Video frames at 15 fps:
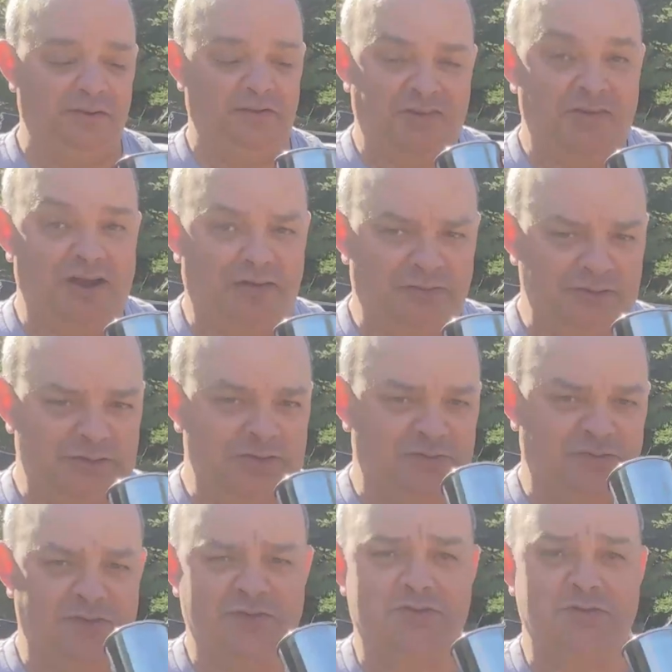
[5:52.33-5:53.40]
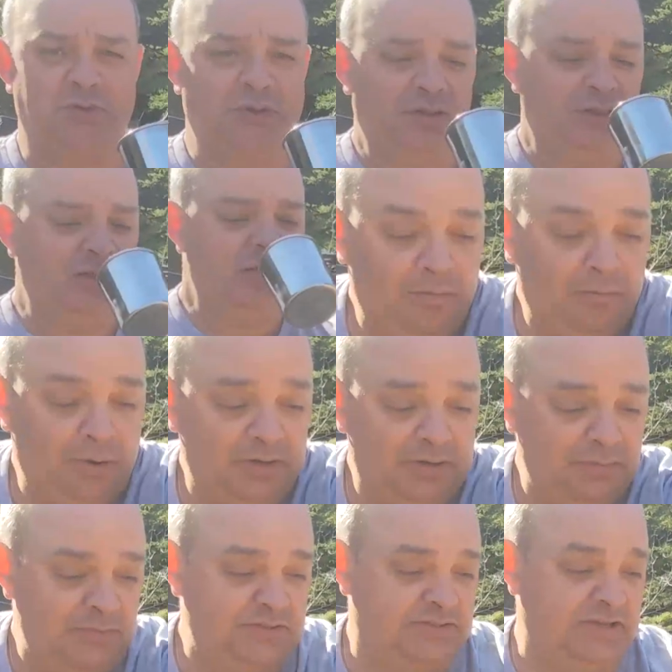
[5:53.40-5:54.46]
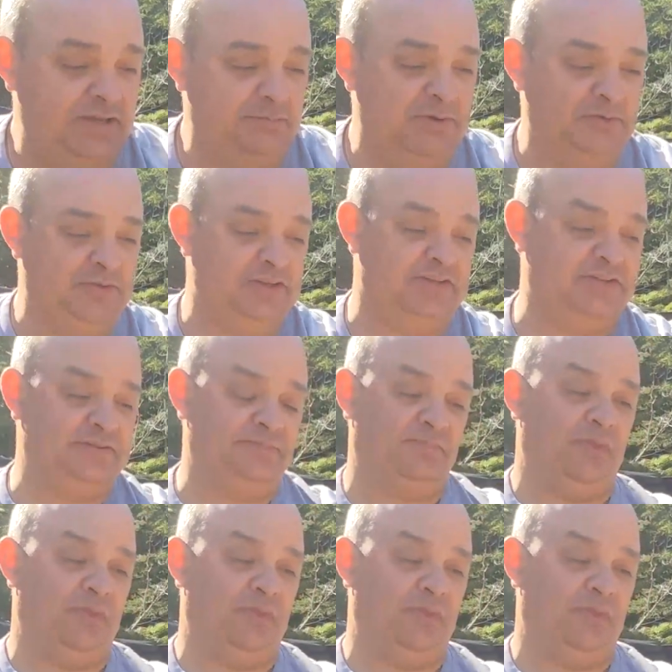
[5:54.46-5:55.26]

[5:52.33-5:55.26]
Coffee's good for the soul. What can we say about this?